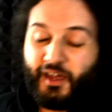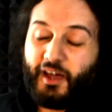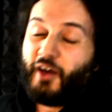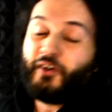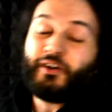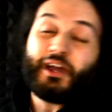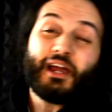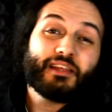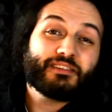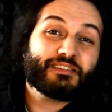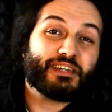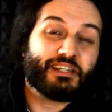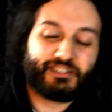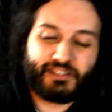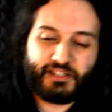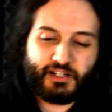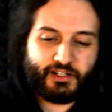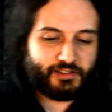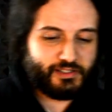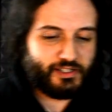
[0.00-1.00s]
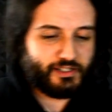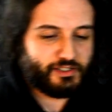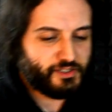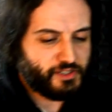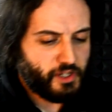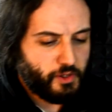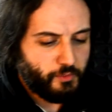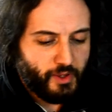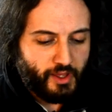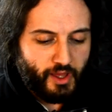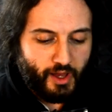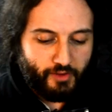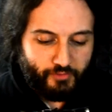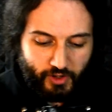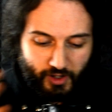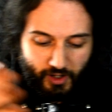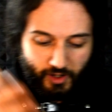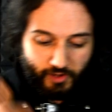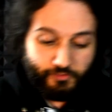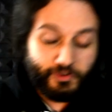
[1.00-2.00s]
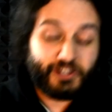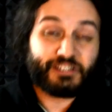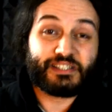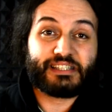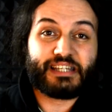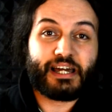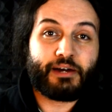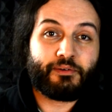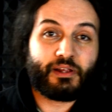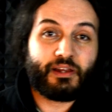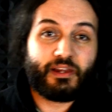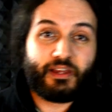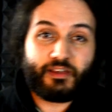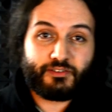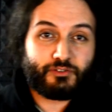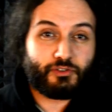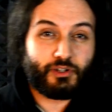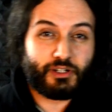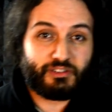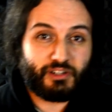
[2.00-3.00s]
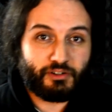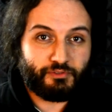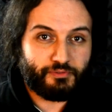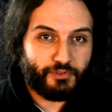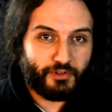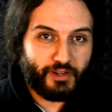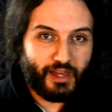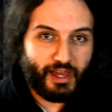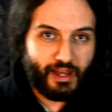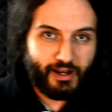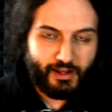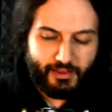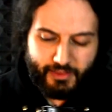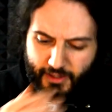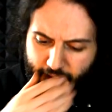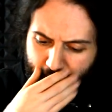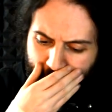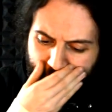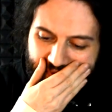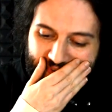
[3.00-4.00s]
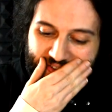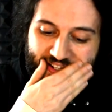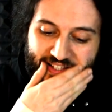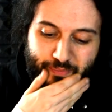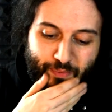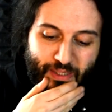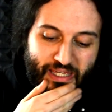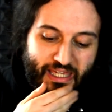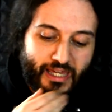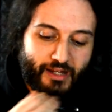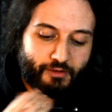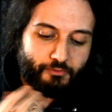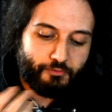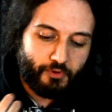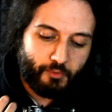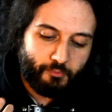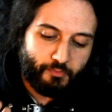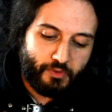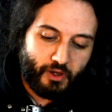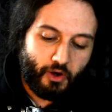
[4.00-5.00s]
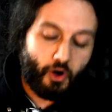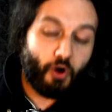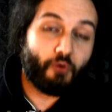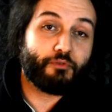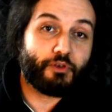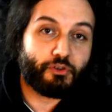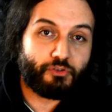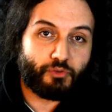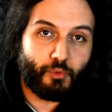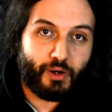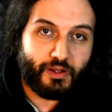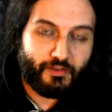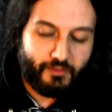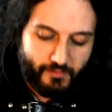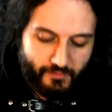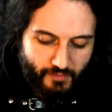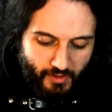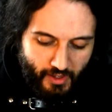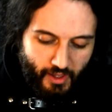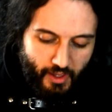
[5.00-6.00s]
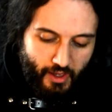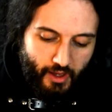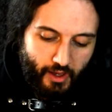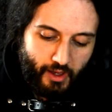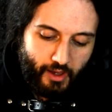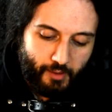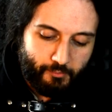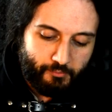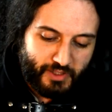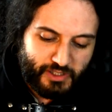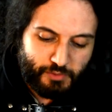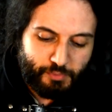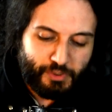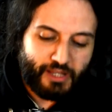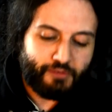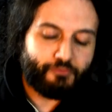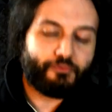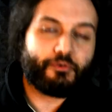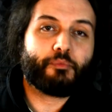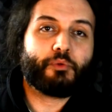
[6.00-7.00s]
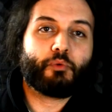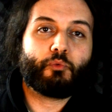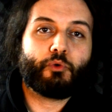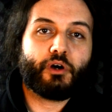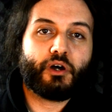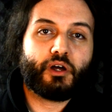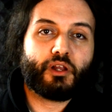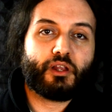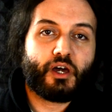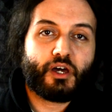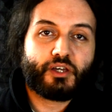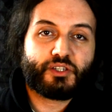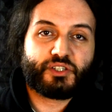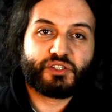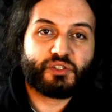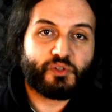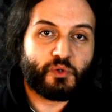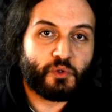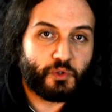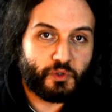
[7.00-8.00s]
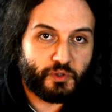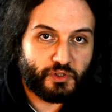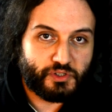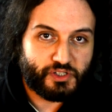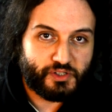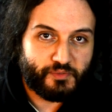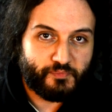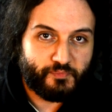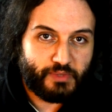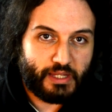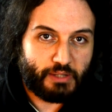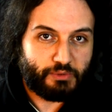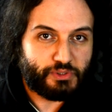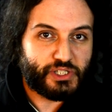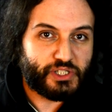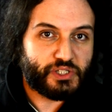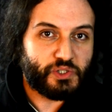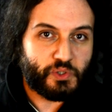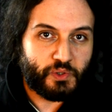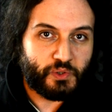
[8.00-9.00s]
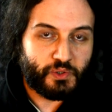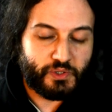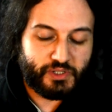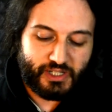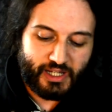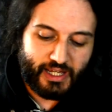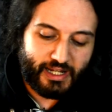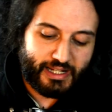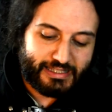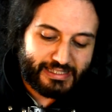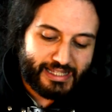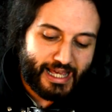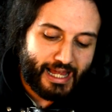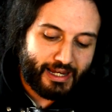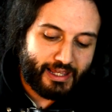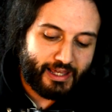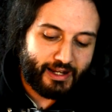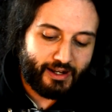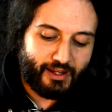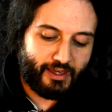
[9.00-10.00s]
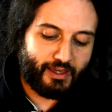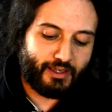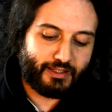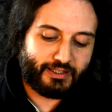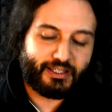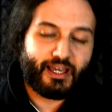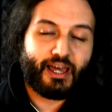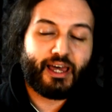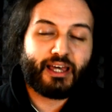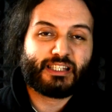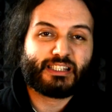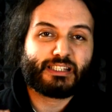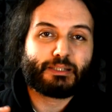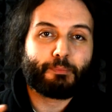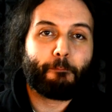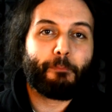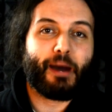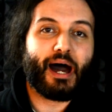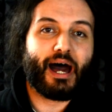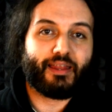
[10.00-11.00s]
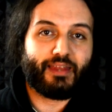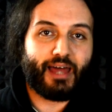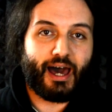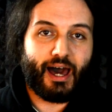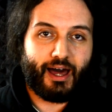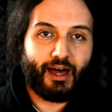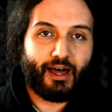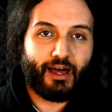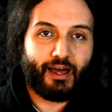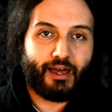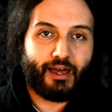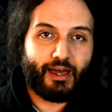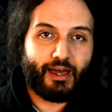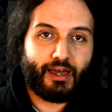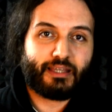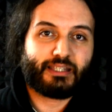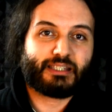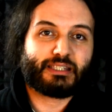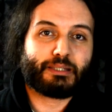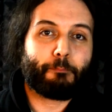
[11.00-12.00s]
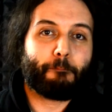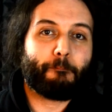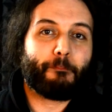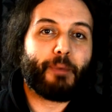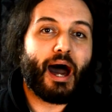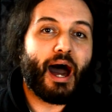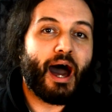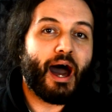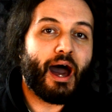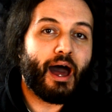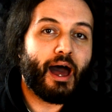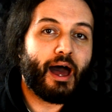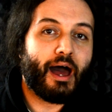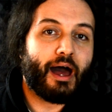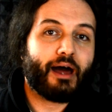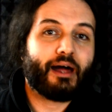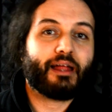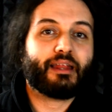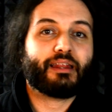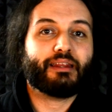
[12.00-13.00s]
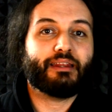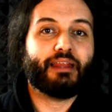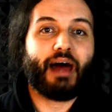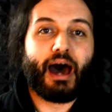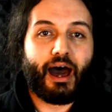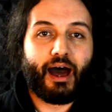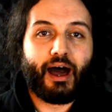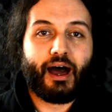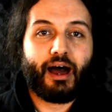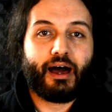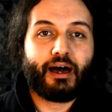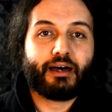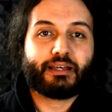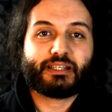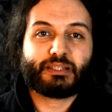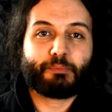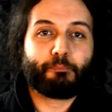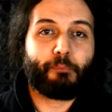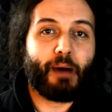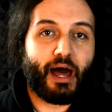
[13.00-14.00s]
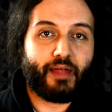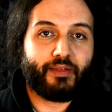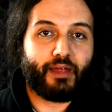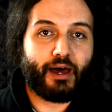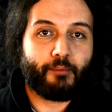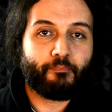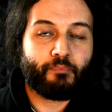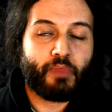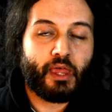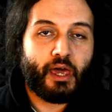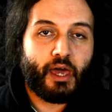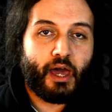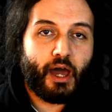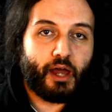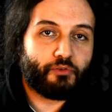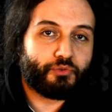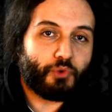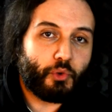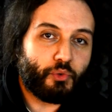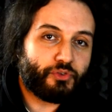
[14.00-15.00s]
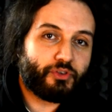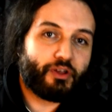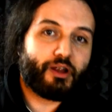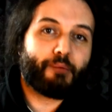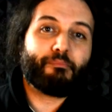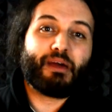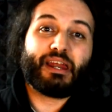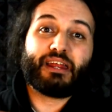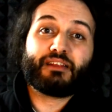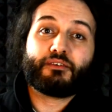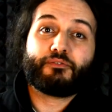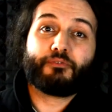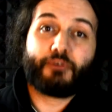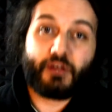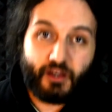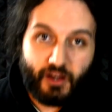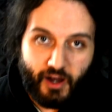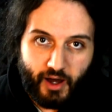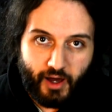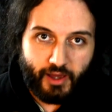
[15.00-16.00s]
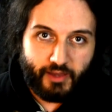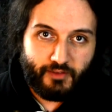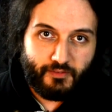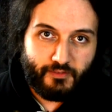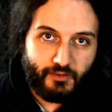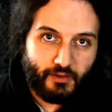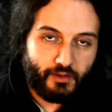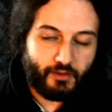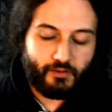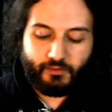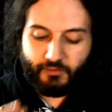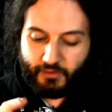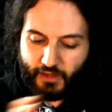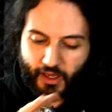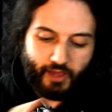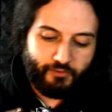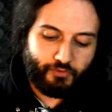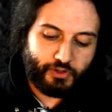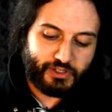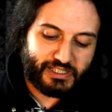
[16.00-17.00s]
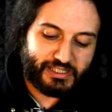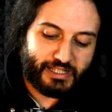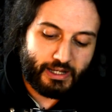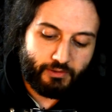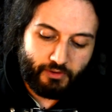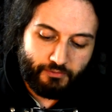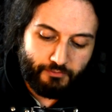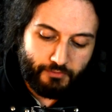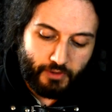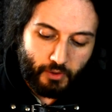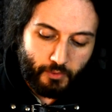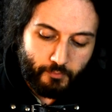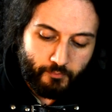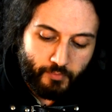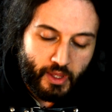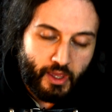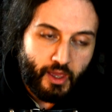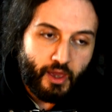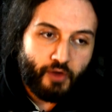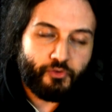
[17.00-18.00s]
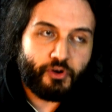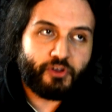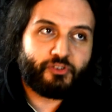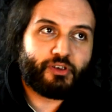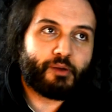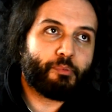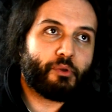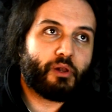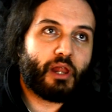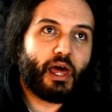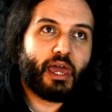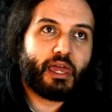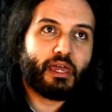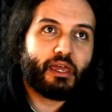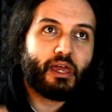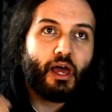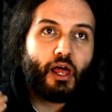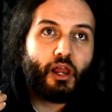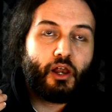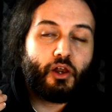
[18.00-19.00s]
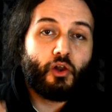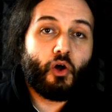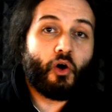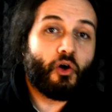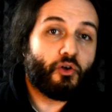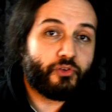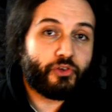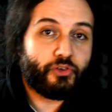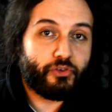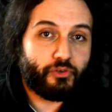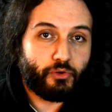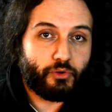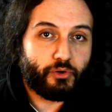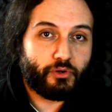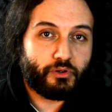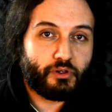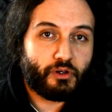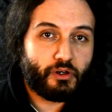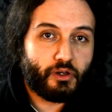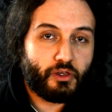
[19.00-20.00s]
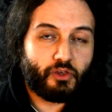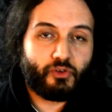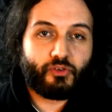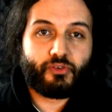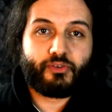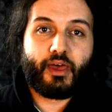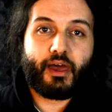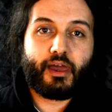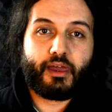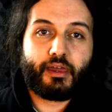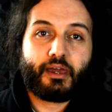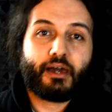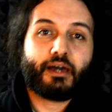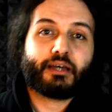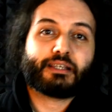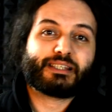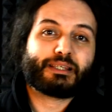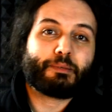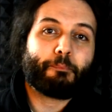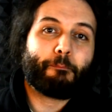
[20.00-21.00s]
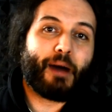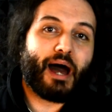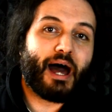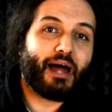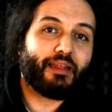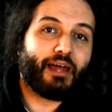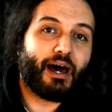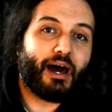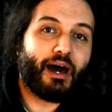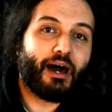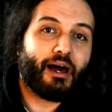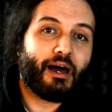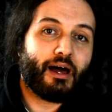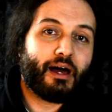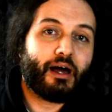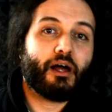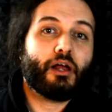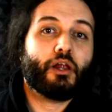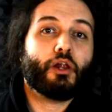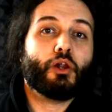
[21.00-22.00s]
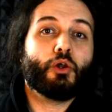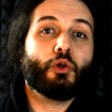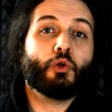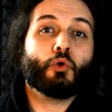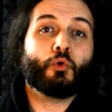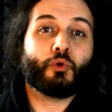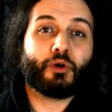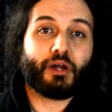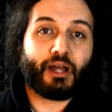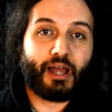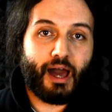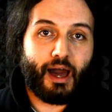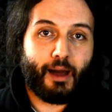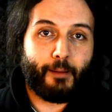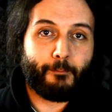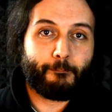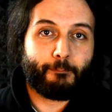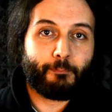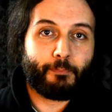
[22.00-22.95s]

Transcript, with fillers: Okay, let's get started. So, I've, got, I've written down a list so I don't forget anything. So let's begin from the obvious ones. Um, let's begin from the word sword. Now, sword in Italian is spada. Spada. Spada. And of course, there are many different kinds, and I've written down a few. For example, a long sword, you say spada lunga.